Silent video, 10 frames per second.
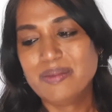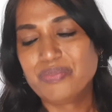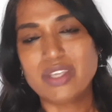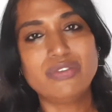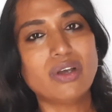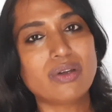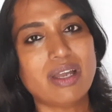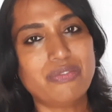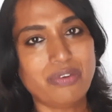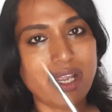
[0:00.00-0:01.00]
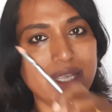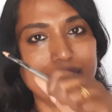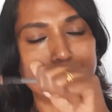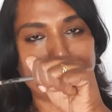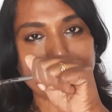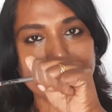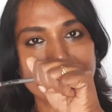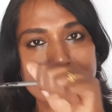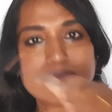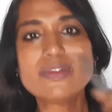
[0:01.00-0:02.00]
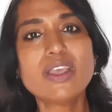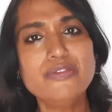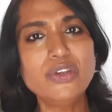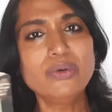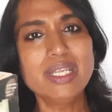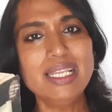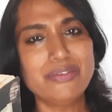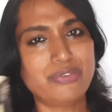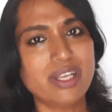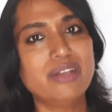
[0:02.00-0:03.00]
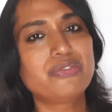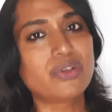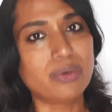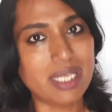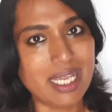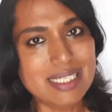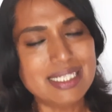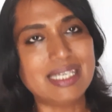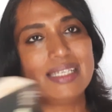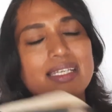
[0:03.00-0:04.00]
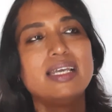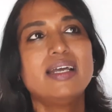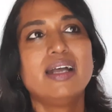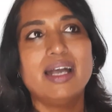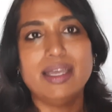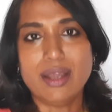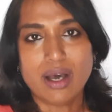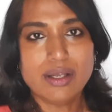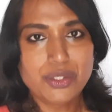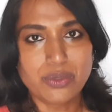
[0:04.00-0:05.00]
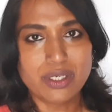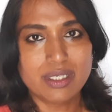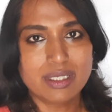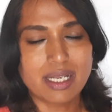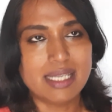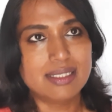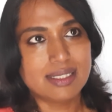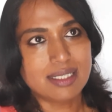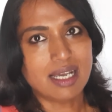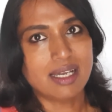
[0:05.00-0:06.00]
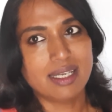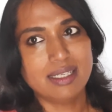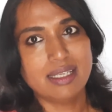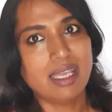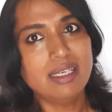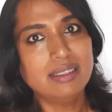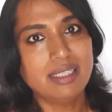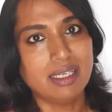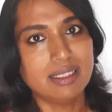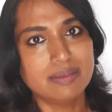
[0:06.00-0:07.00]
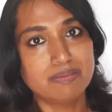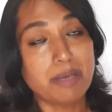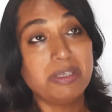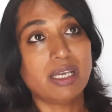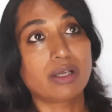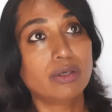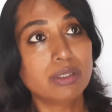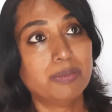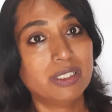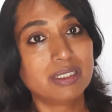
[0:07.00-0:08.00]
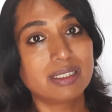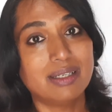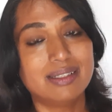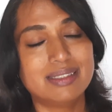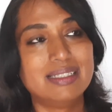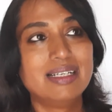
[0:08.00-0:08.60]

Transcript: If you're afraid, if you're really afraid of creating an artwork, a design, anything, maybe a cookbook or